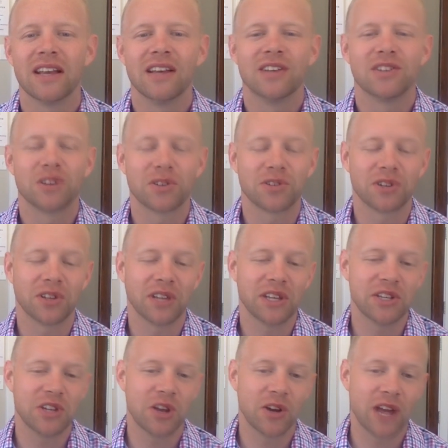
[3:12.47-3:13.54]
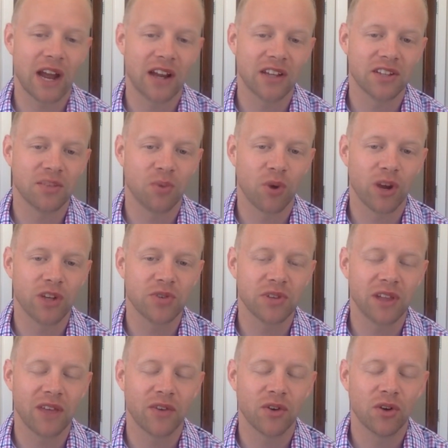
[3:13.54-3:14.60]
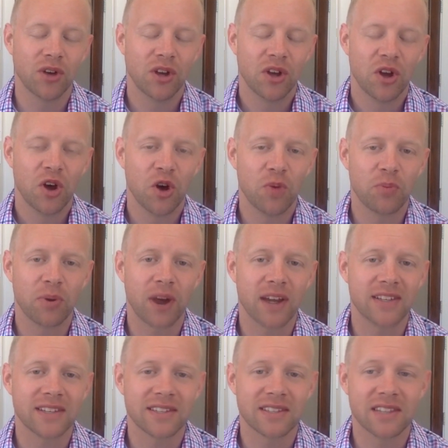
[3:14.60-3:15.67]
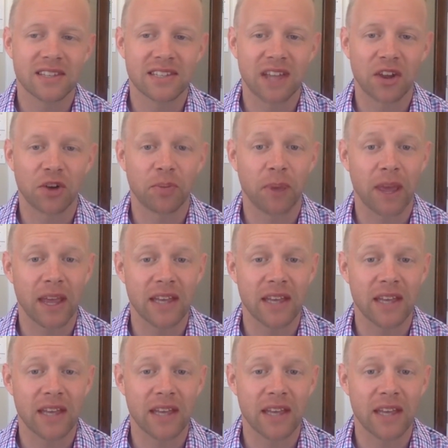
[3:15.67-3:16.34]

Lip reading: So certainly as you go down into more entry-level home prices, the seller